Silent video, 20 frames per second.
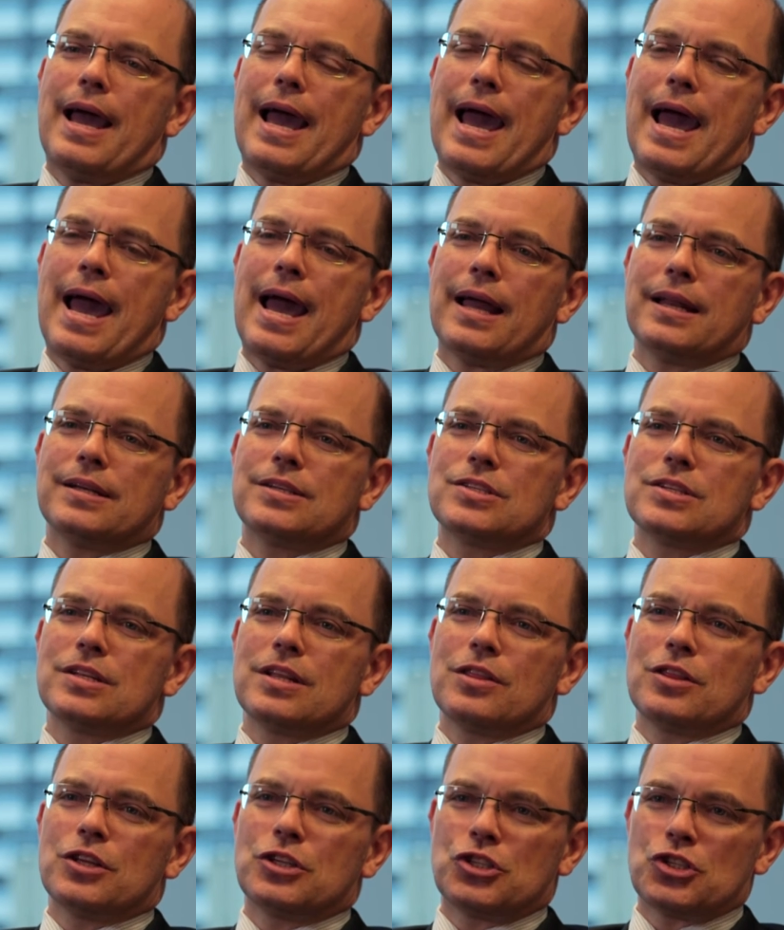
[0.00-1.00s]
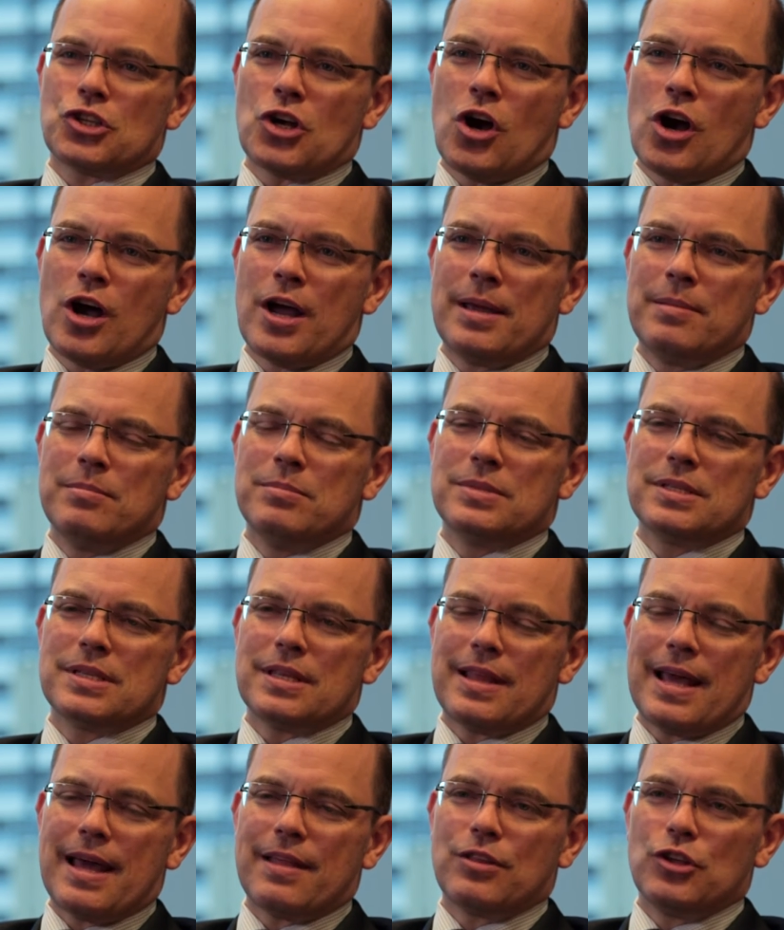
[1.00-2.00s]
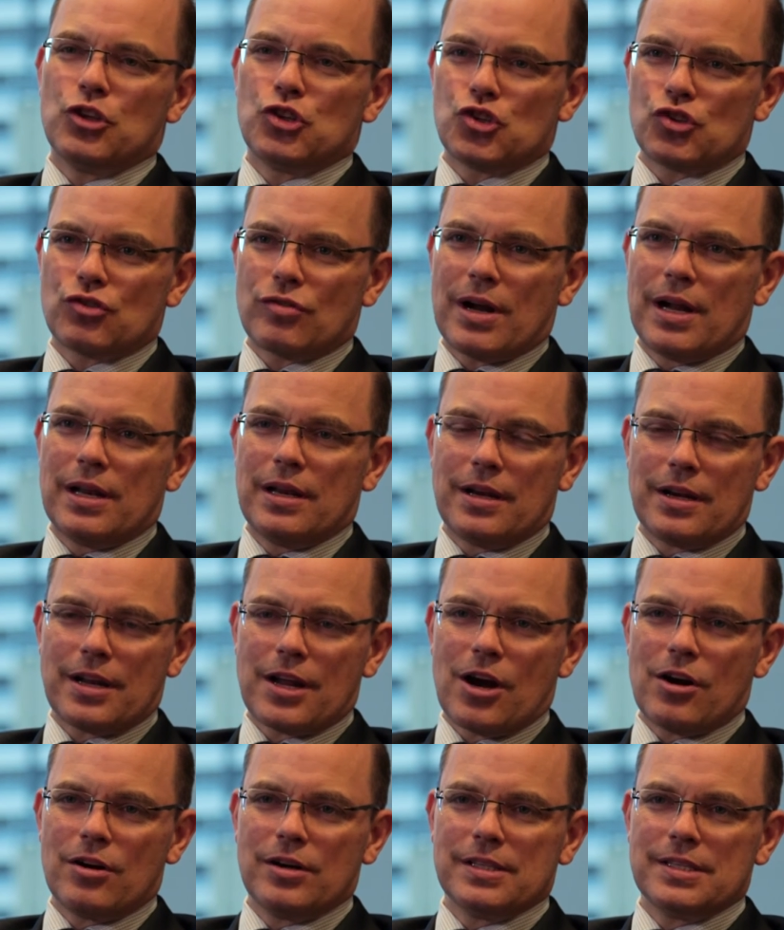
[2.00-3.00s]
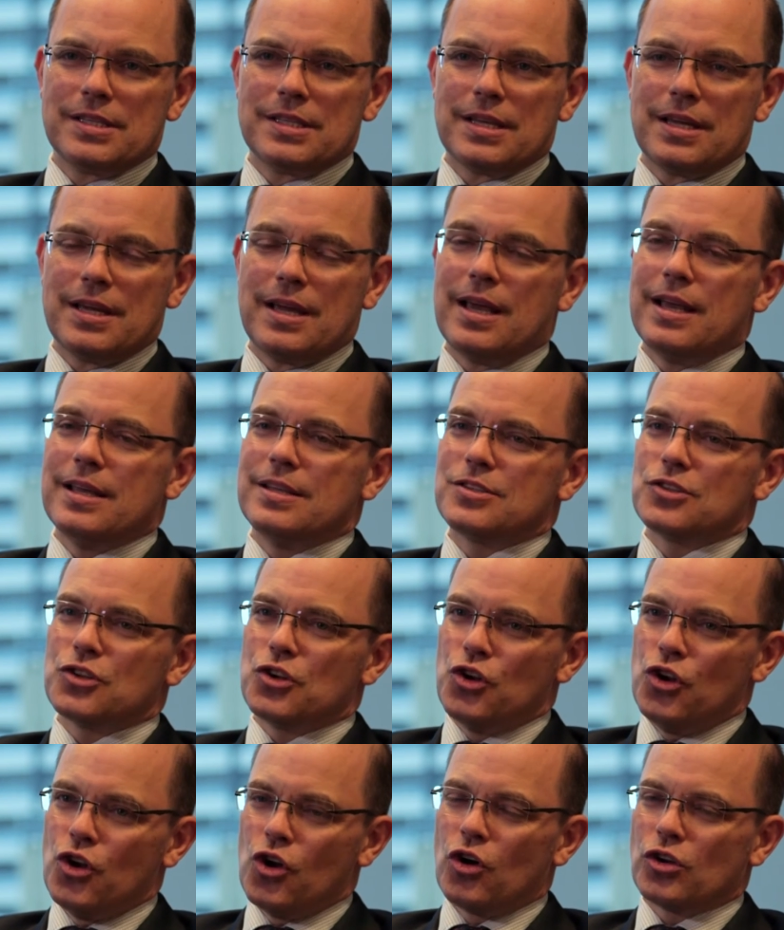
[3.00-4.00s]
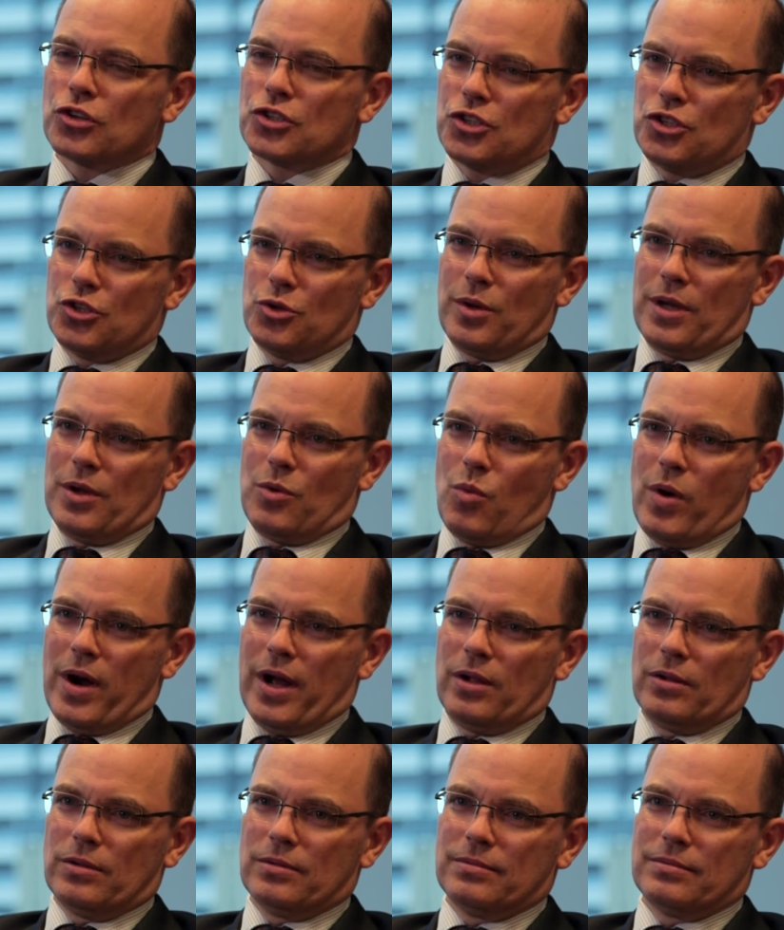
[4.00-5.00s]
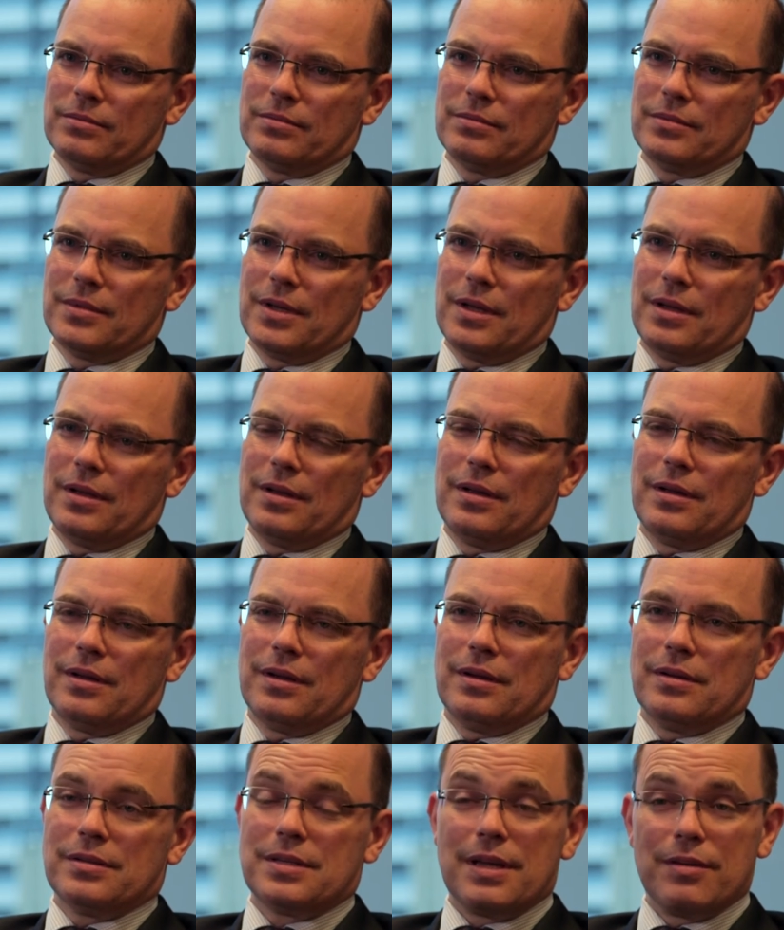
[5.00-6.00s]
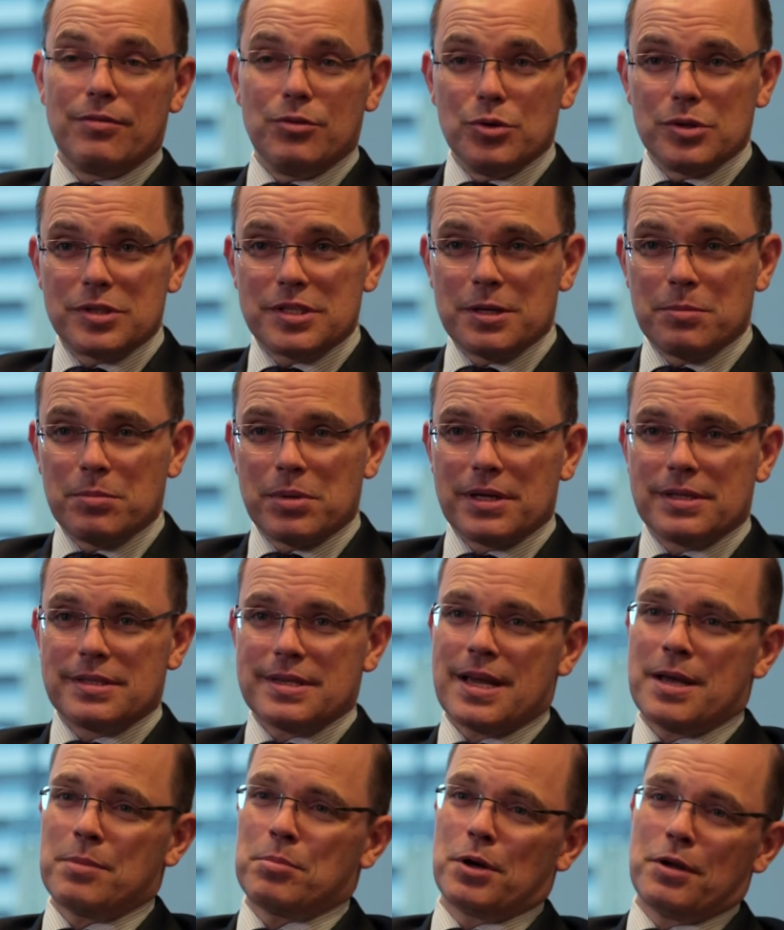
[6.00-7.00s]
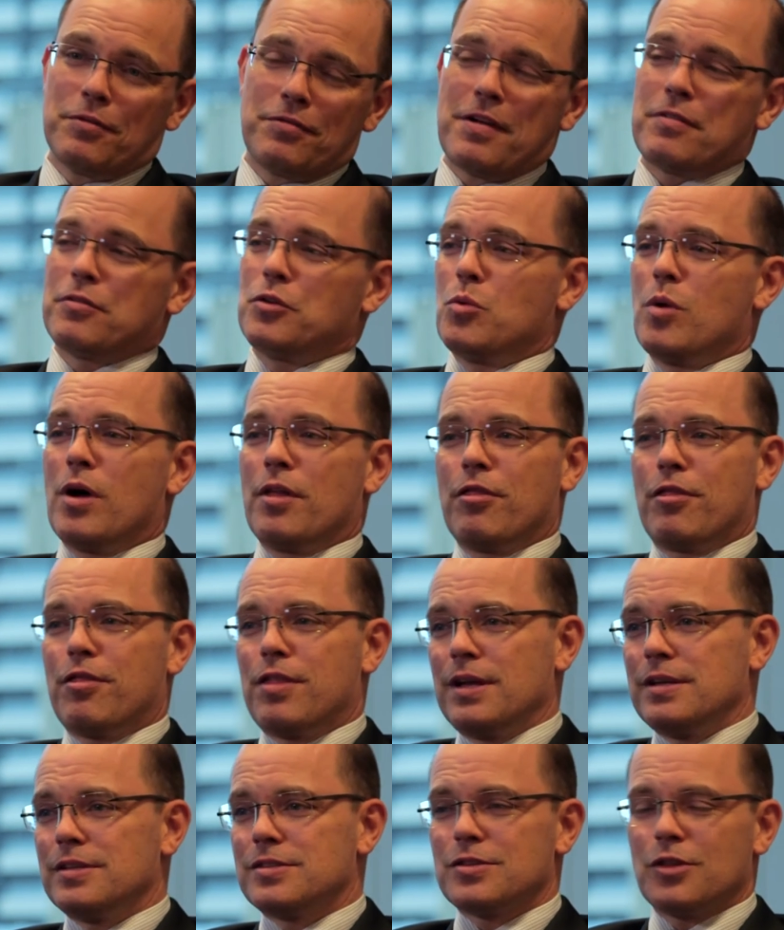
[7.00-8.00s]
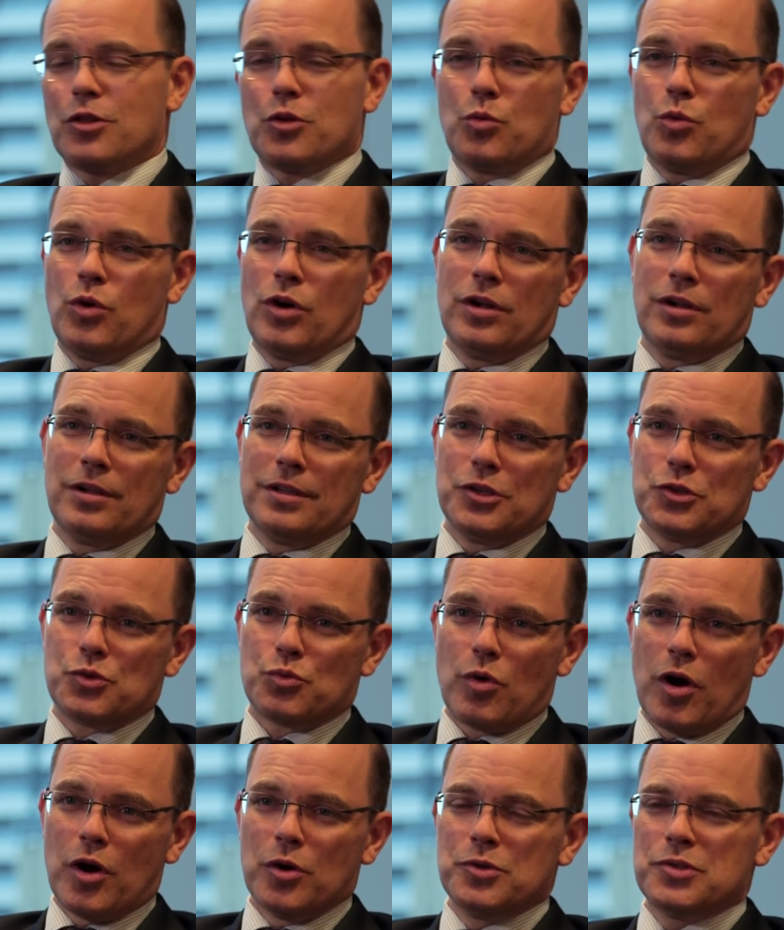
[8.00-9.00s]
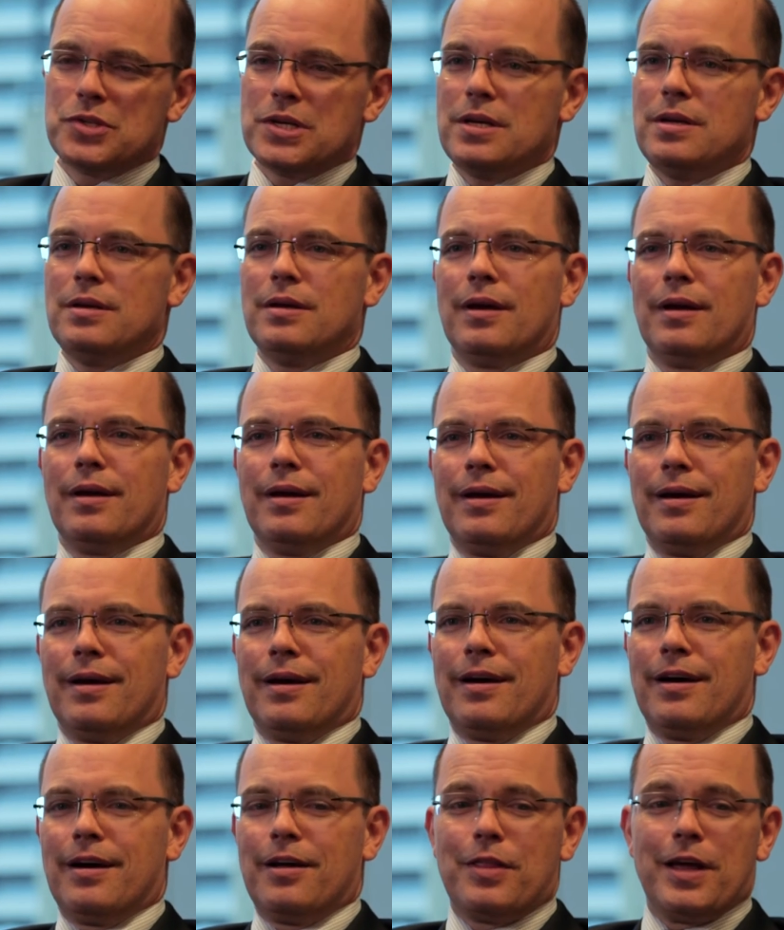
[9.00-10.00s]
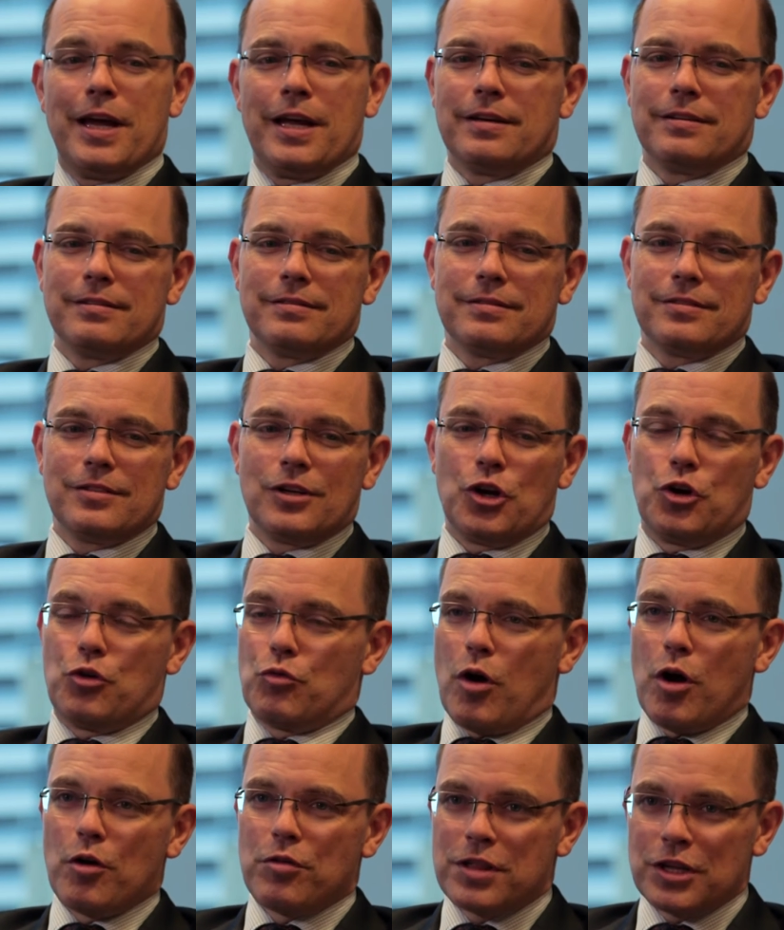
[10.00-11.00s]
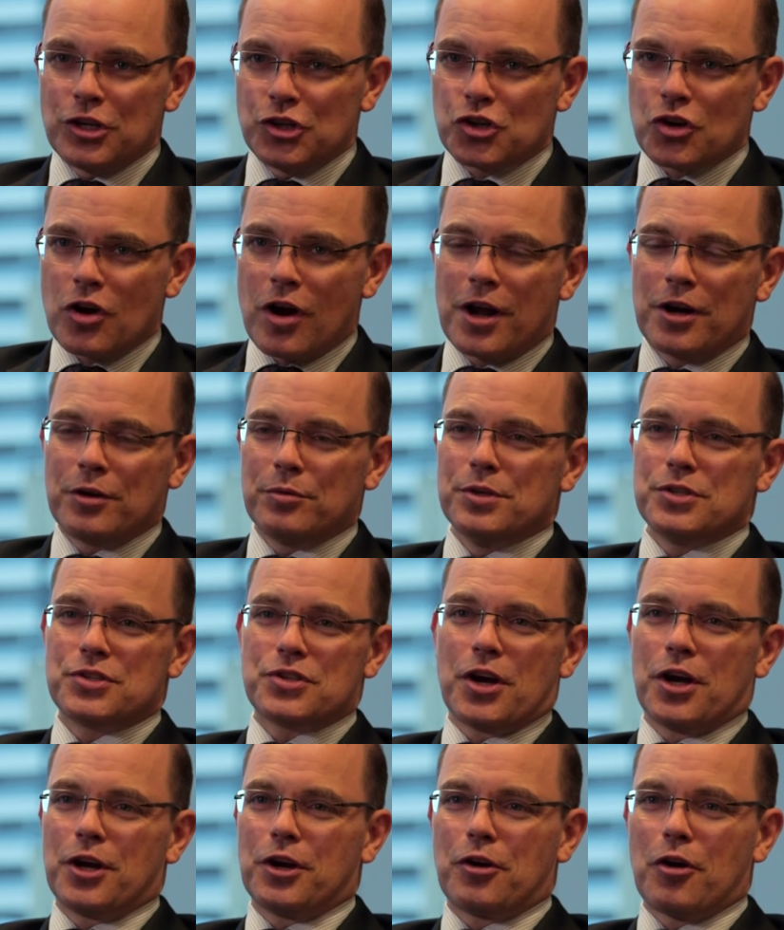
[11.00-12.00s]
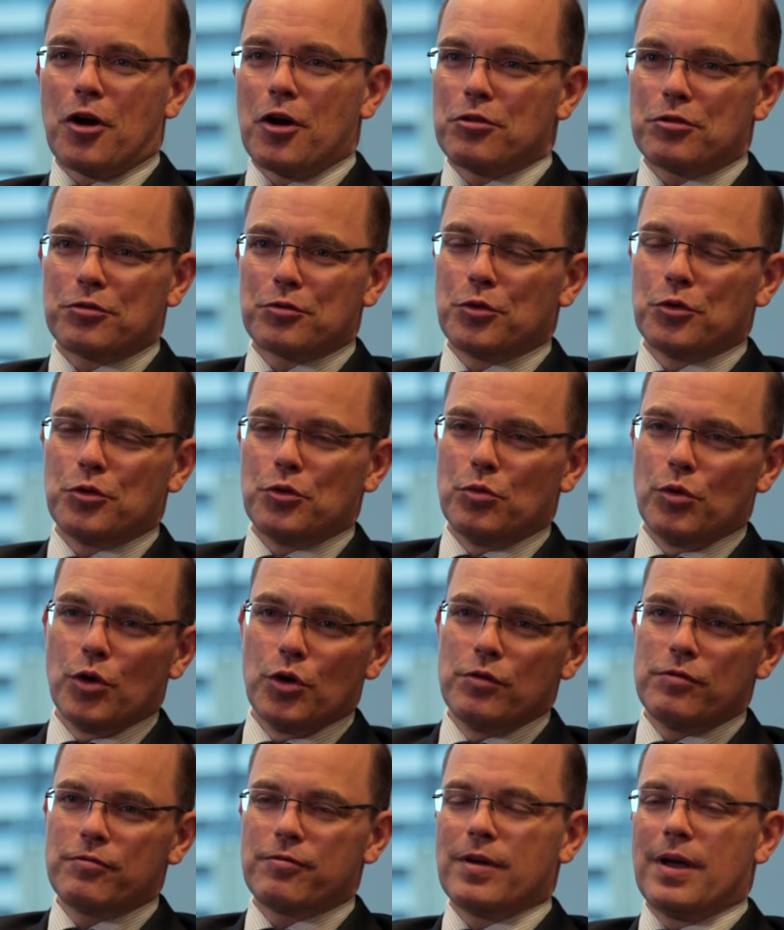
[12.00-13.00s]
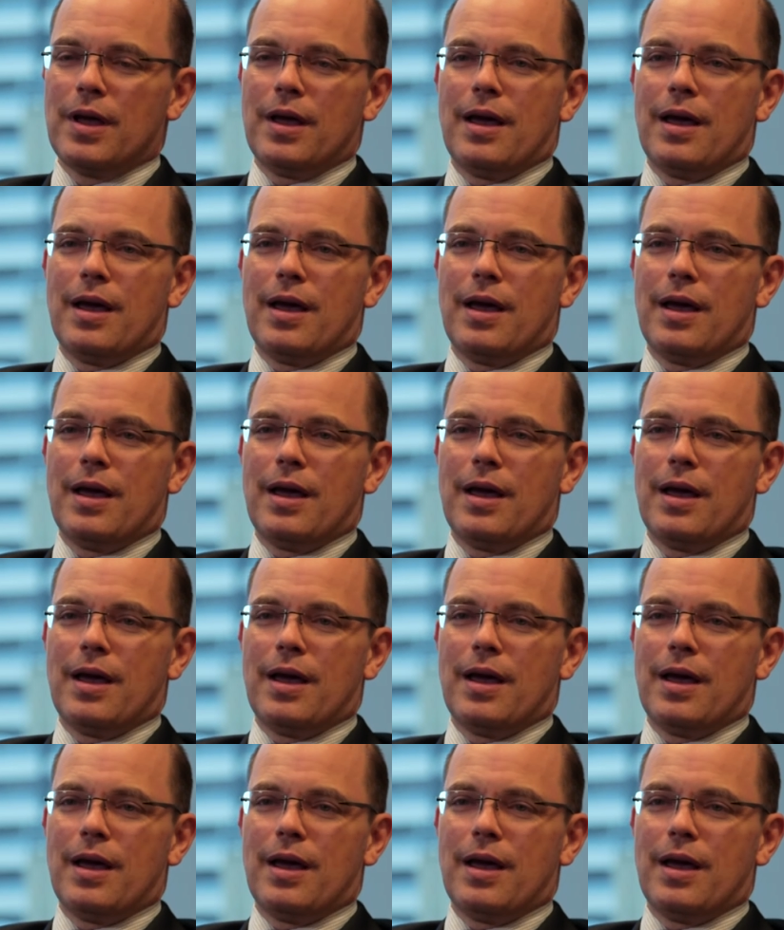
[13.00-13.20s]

at the times that the Australian currency is not doing well. To give you a simple example, if everyone thinks that the world is rosy, uh, that growth in China is going to go through the roof,